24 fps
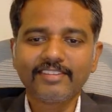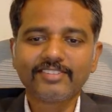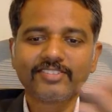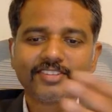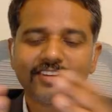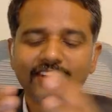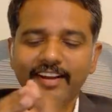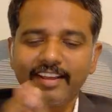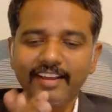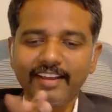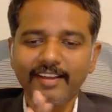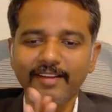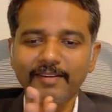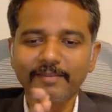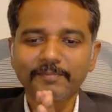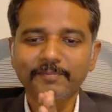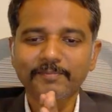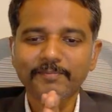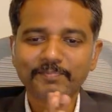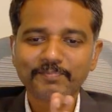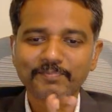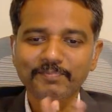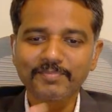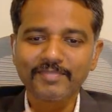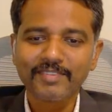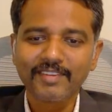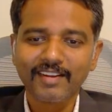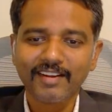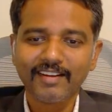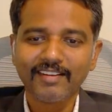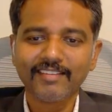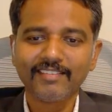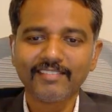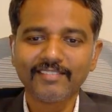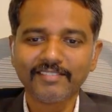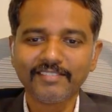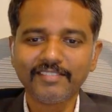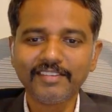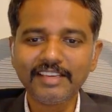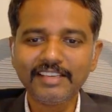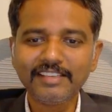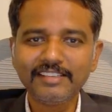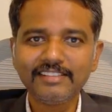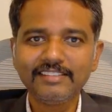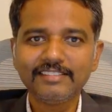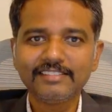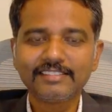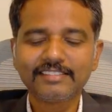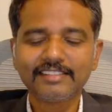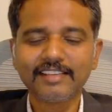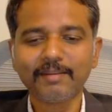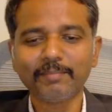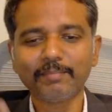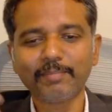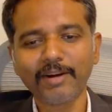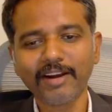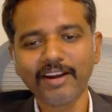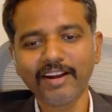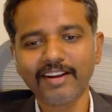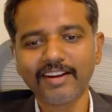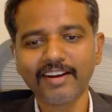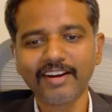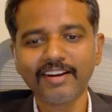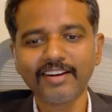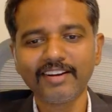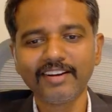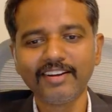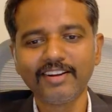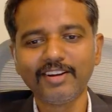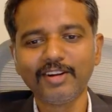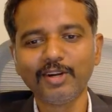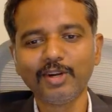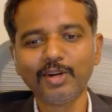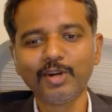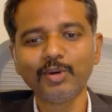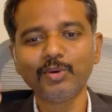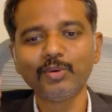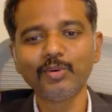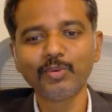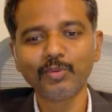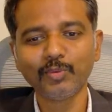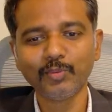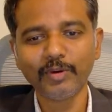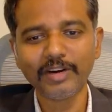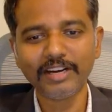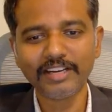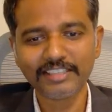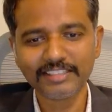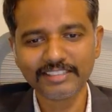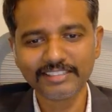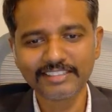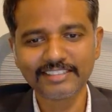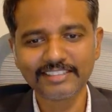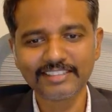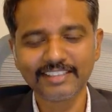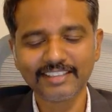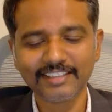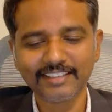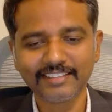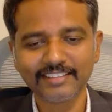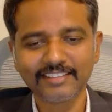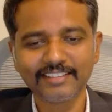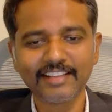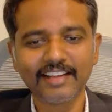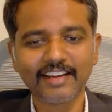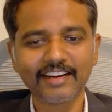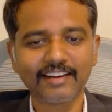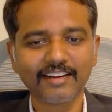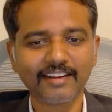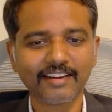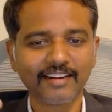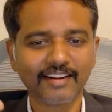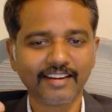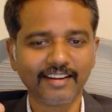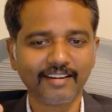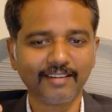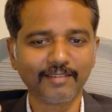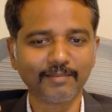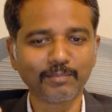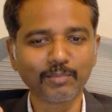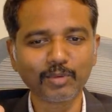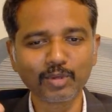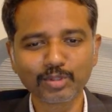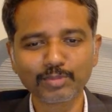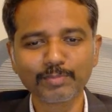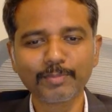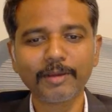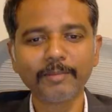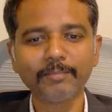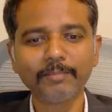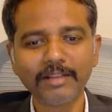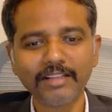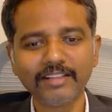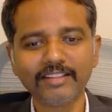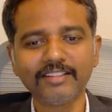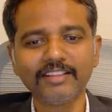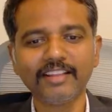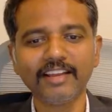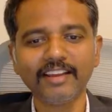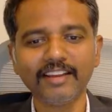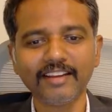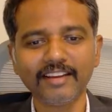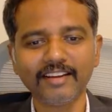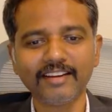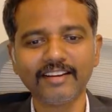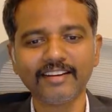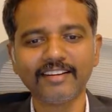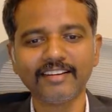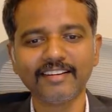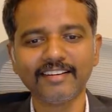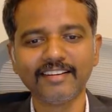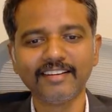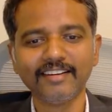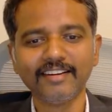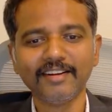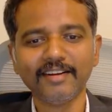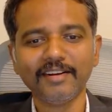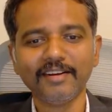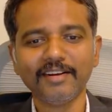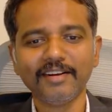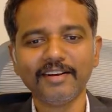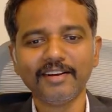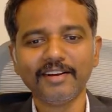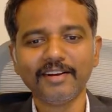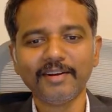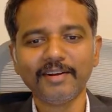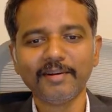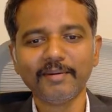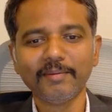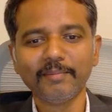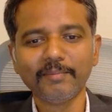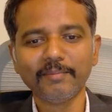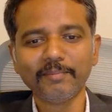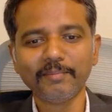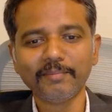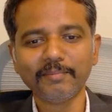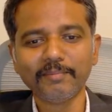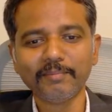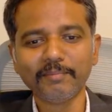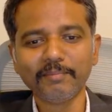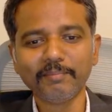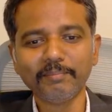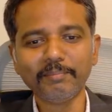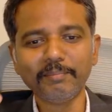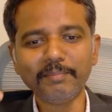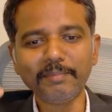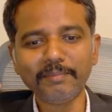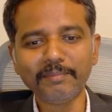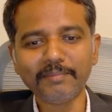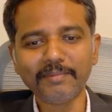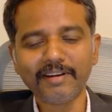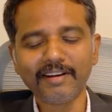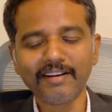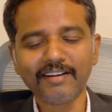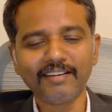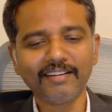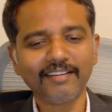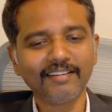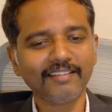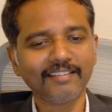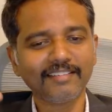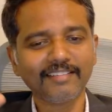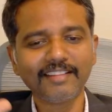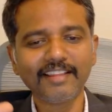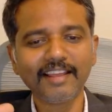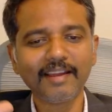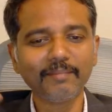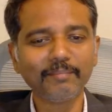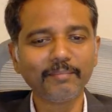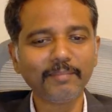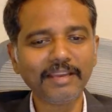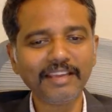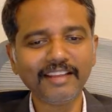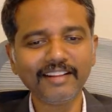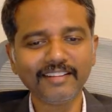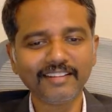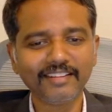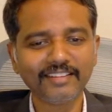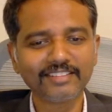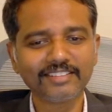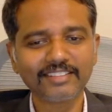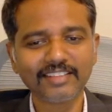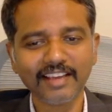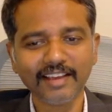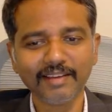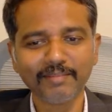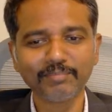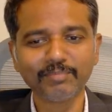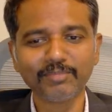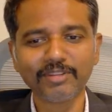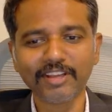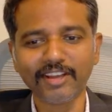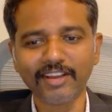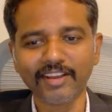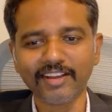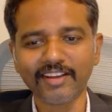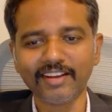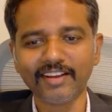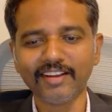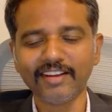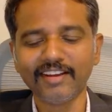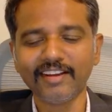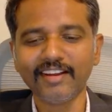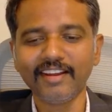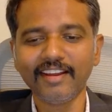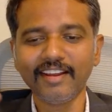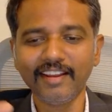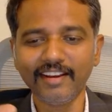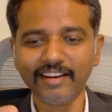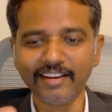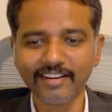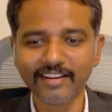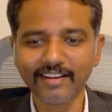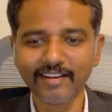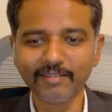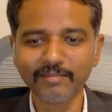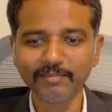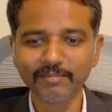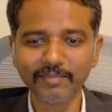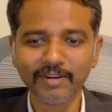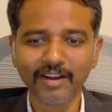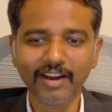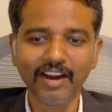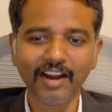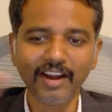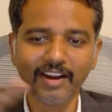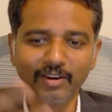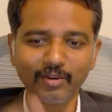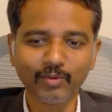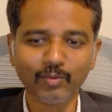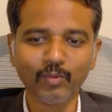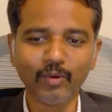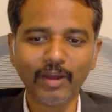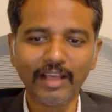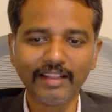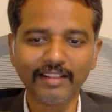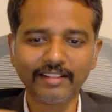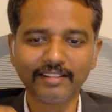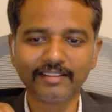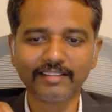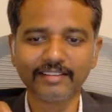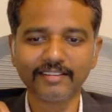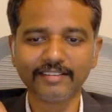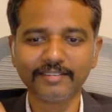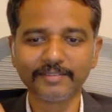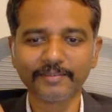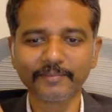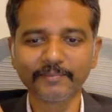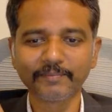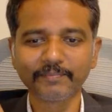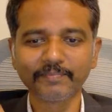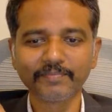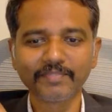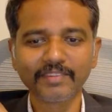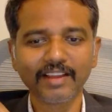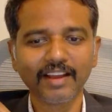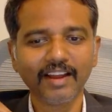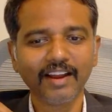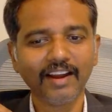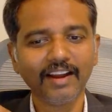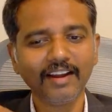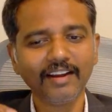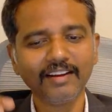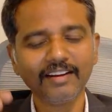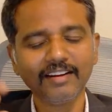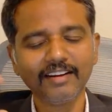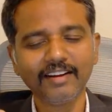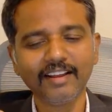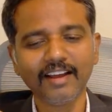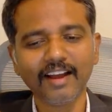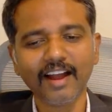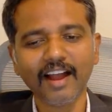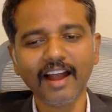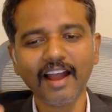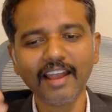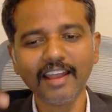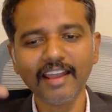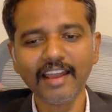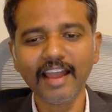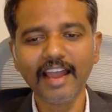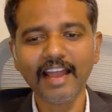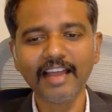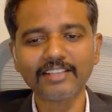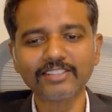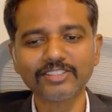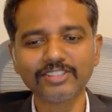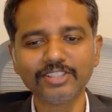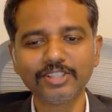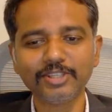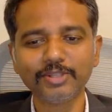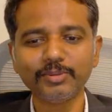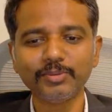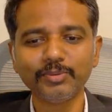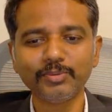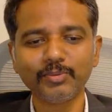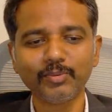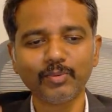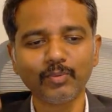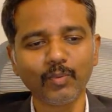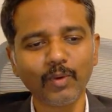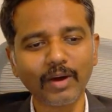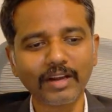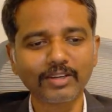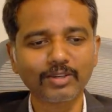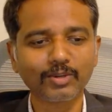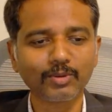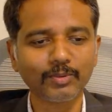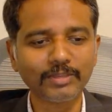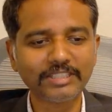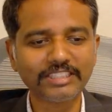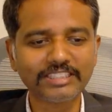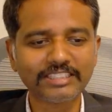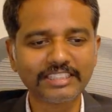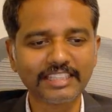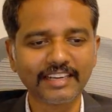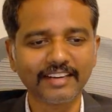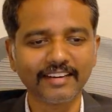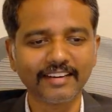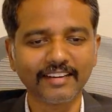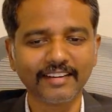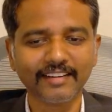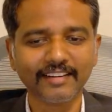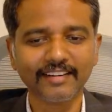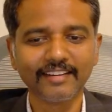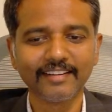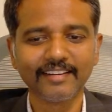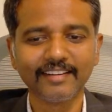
Yesterday, we separated two words that most people think they mean the same thing: income and wealth. And I asked you one question: